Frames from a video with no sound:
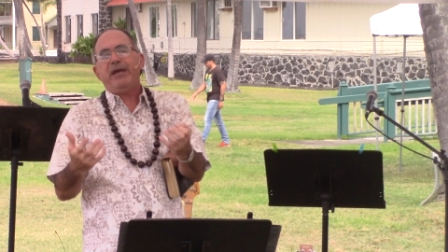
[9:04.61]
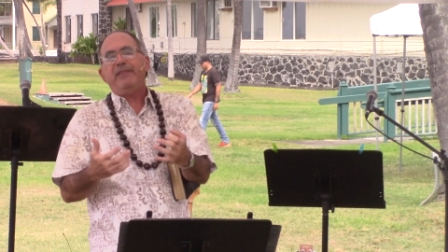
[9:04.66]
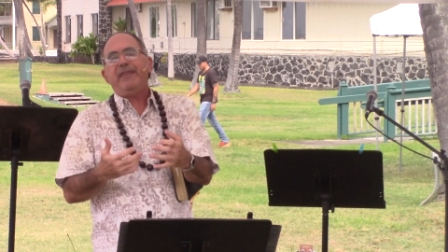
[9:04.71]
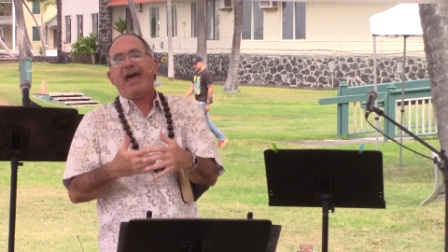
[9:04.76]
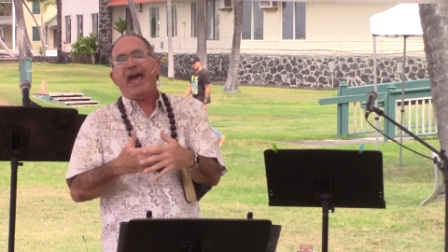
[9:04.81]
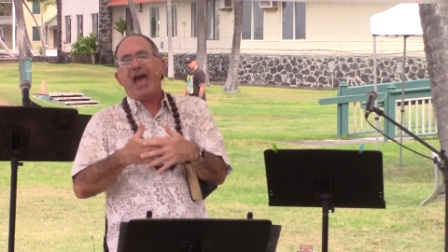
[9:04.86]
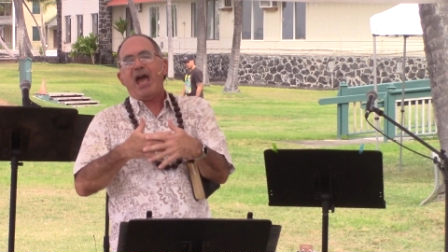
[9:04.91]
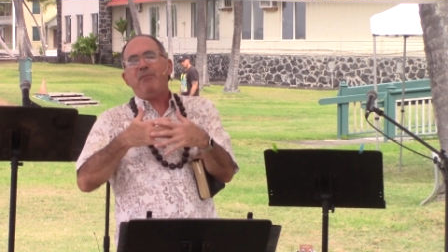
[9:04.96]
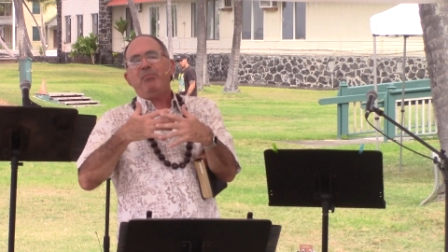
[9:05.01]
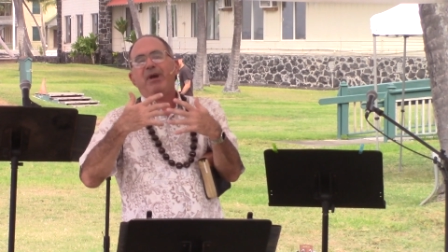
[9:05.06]
we had
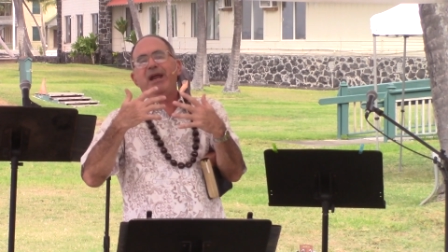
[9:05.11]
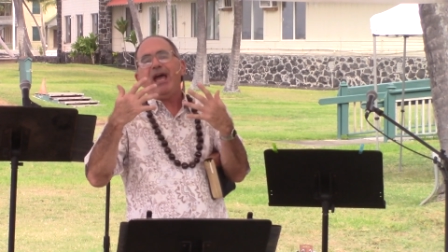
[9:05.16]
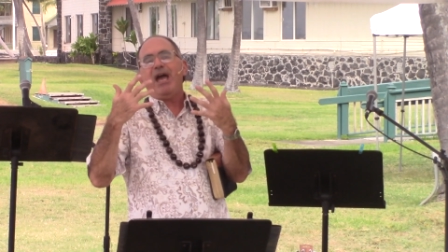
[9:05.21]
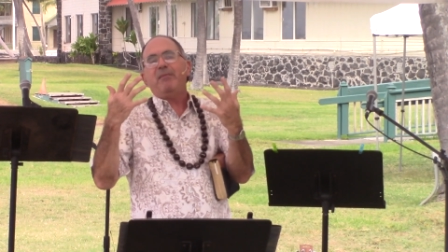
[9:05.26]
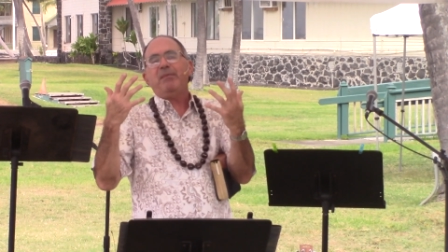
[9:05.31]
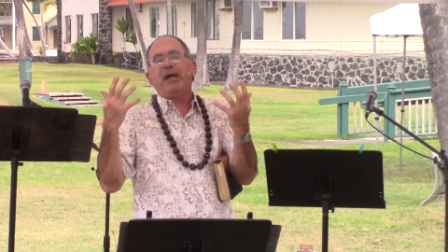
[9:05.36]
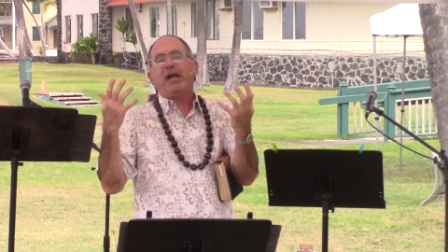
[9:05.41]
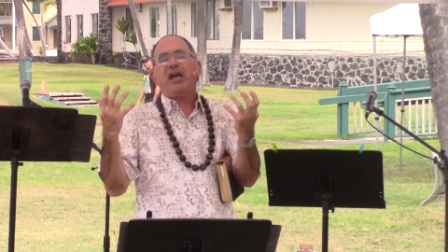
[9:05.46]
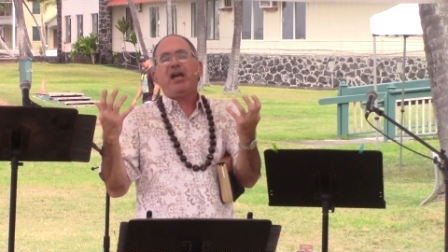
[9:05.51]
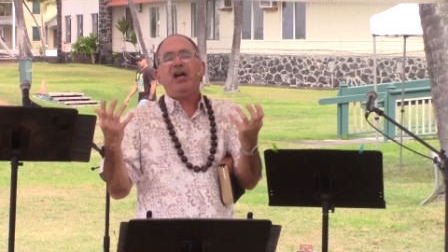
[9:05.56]
the
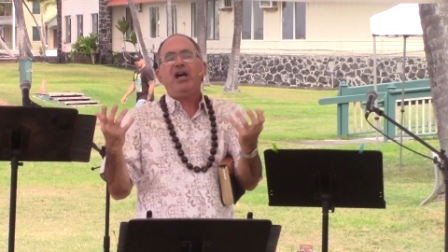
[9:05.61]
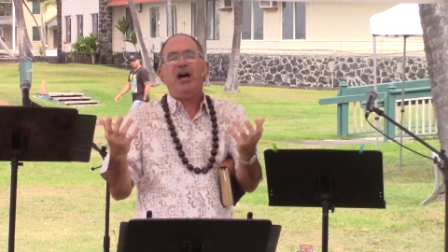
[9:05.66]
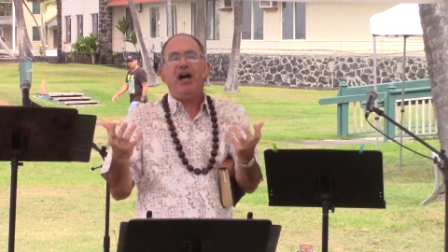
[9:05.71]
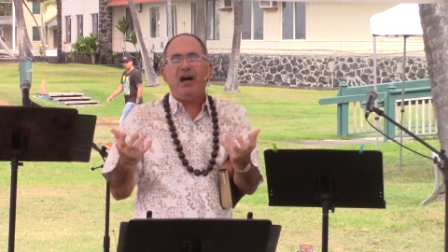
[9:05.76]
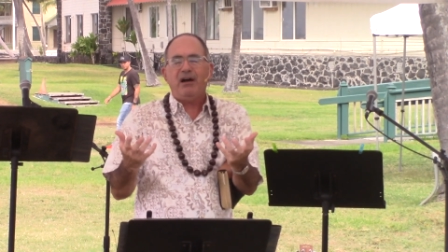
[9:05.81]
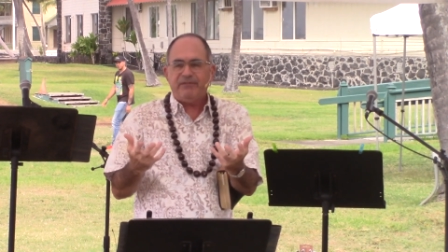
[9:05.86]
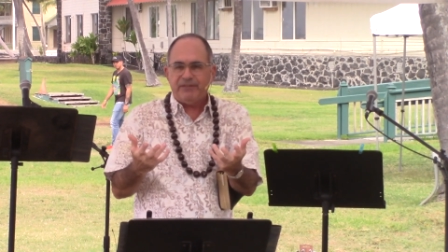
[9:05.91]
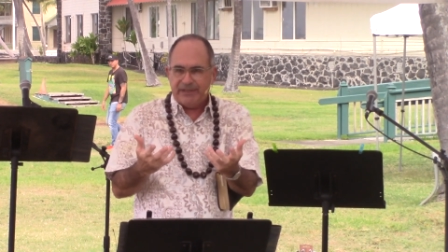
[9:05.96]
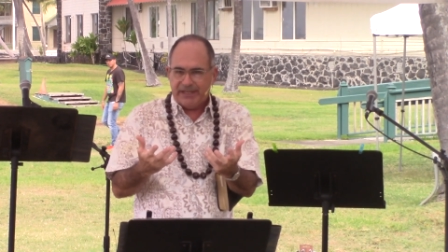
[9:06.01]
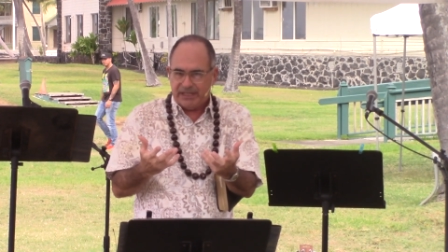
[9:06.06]
Abrahamic
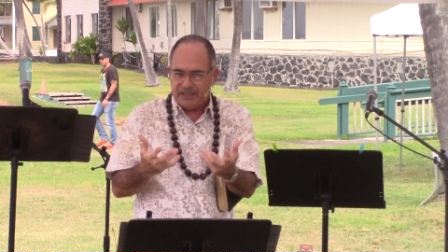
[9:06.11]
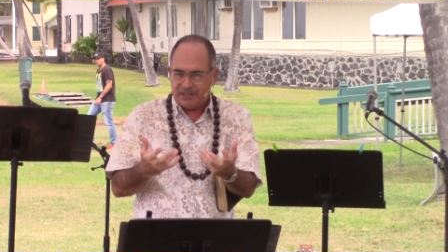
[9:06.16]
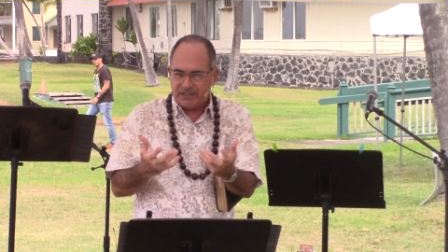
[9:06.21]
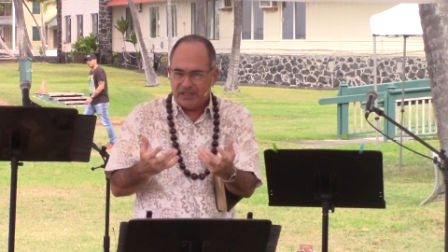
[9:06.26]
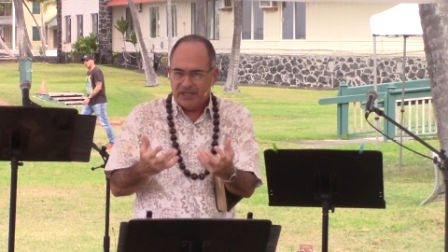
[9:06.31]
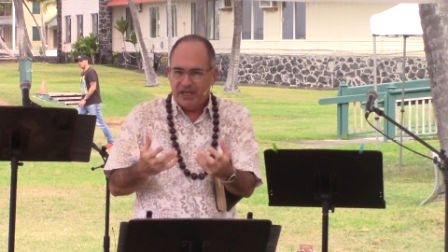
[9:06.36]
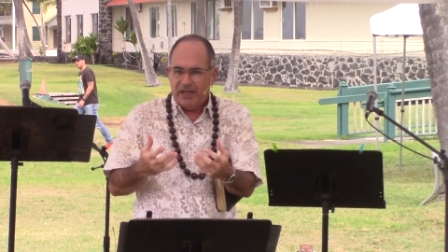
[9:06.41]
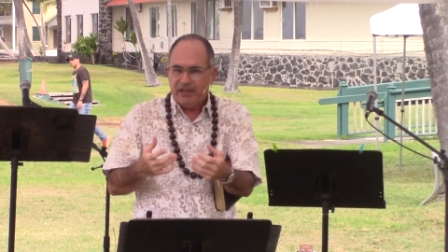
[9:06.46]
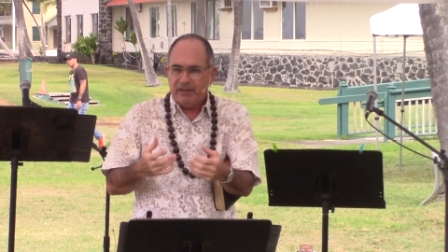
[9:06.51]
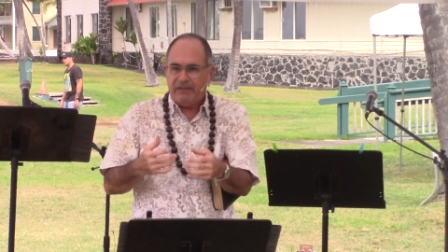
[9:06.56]

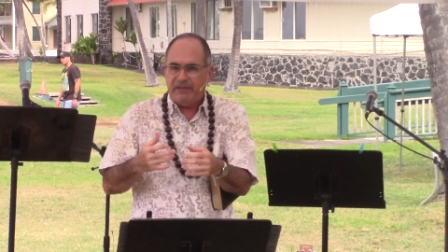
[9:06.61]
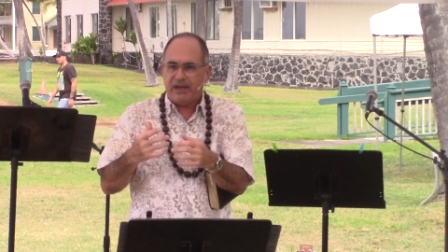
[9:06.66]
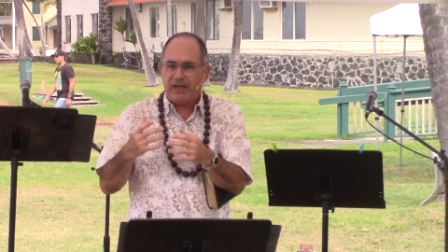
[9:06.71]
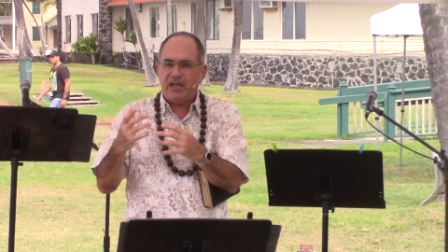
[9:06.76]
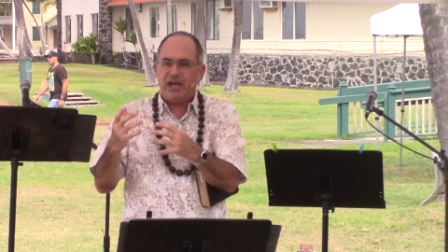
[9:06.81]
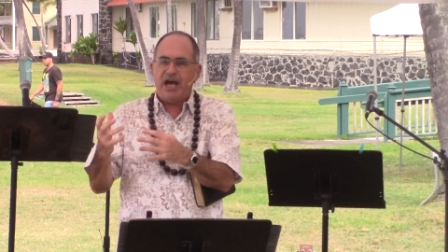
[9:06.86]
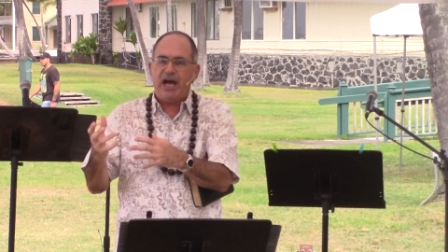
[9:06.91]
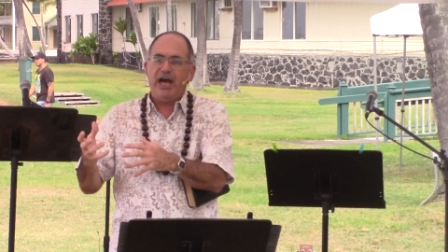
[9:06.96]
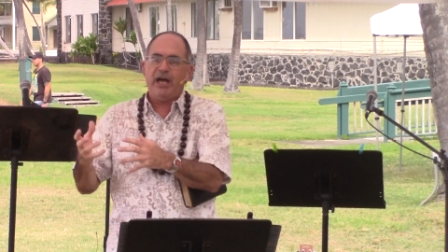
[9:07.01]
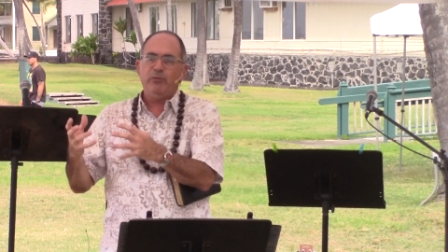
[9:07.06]
covenant
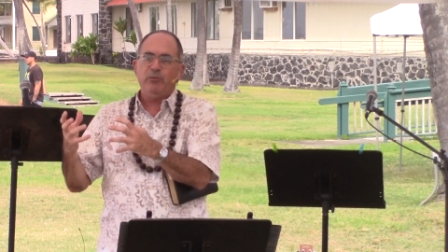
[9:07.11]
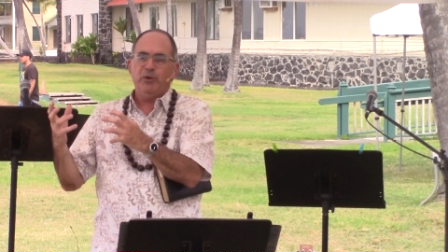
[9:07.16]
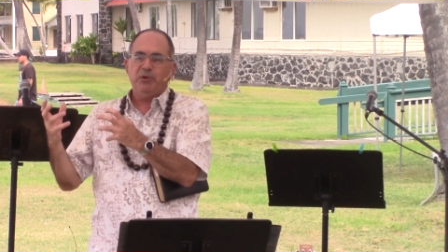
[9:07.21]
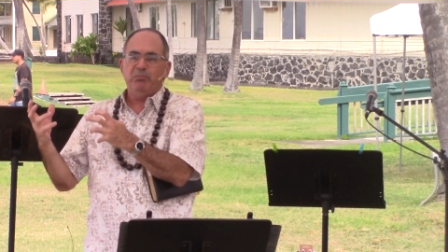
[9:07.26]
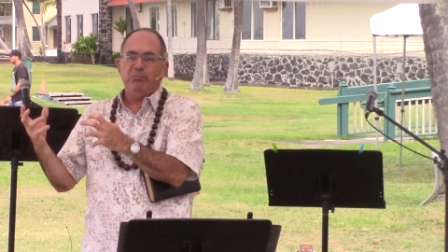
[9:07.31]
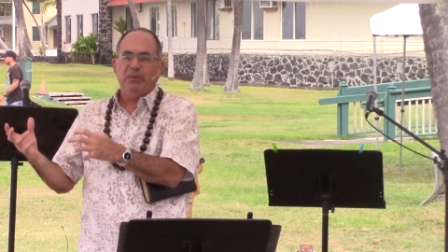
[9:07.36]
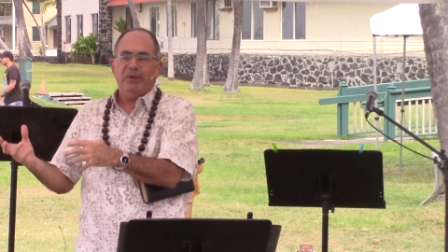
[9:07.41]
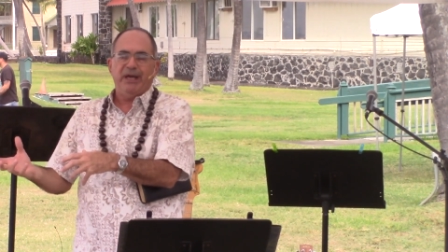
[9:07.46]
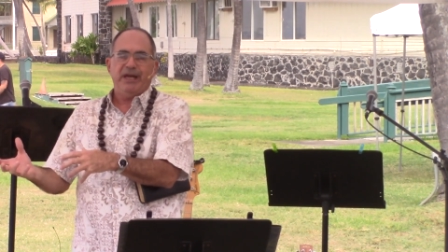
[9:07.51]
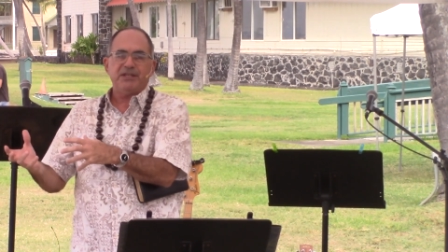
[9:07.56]
that God
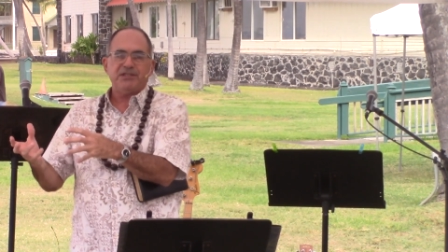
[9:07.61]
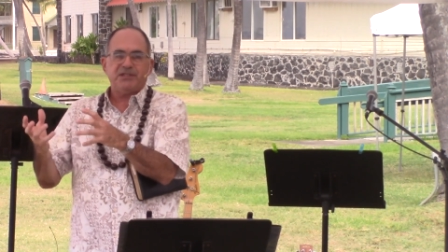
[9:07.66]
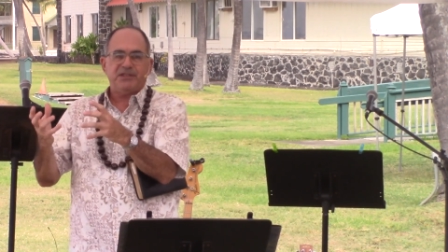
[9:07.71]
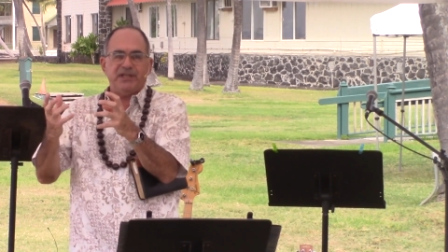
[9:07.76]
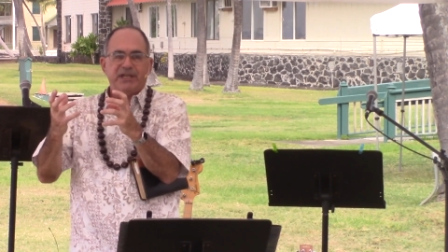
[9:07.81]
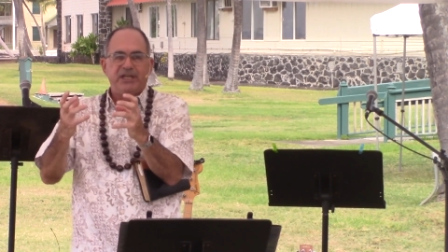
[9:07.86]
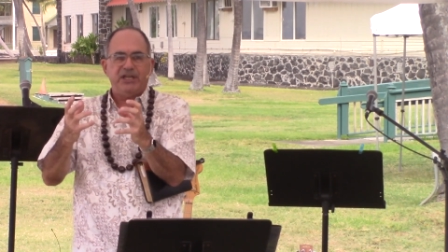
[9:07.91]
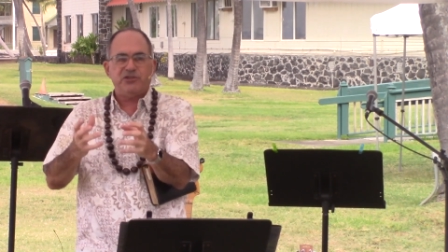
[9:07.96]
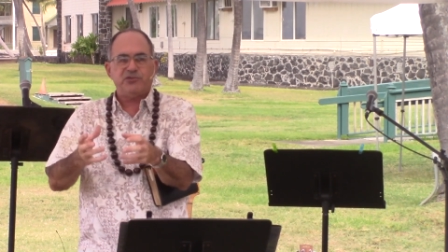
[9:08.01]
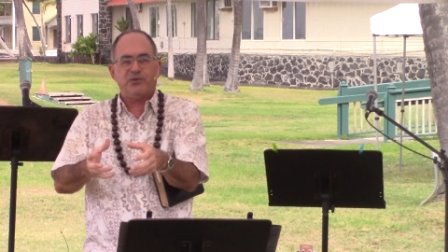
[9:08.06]
would bless
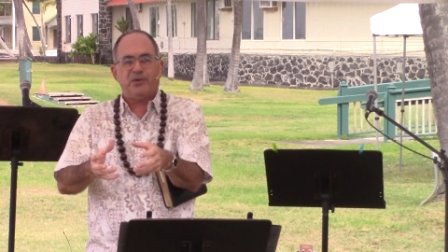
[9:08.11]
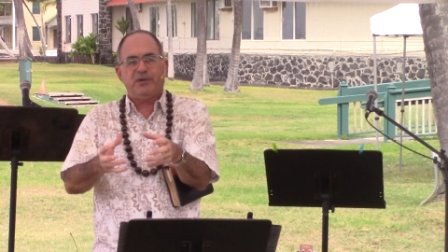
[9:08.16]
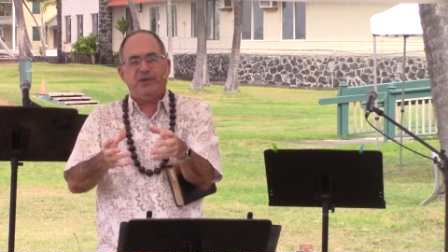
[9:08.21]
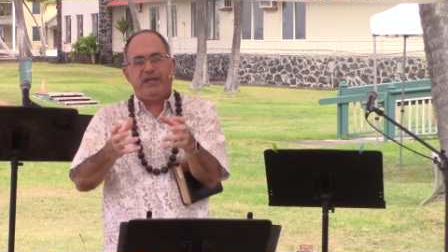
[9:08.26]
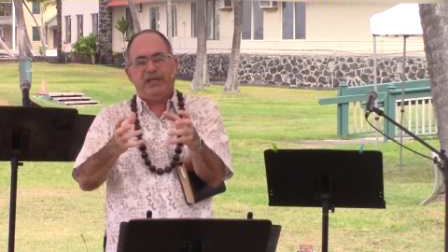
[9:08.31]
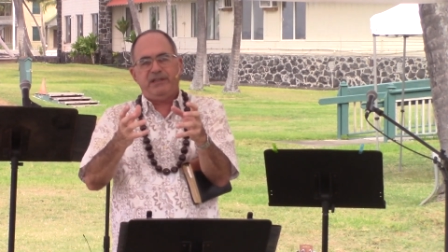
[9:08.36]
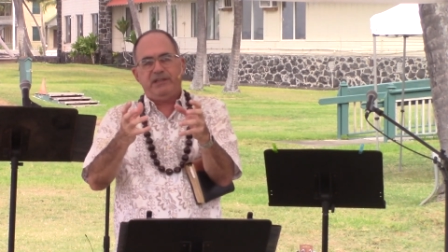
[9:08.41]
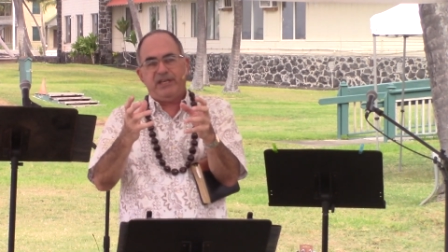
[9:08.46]
the, Israel,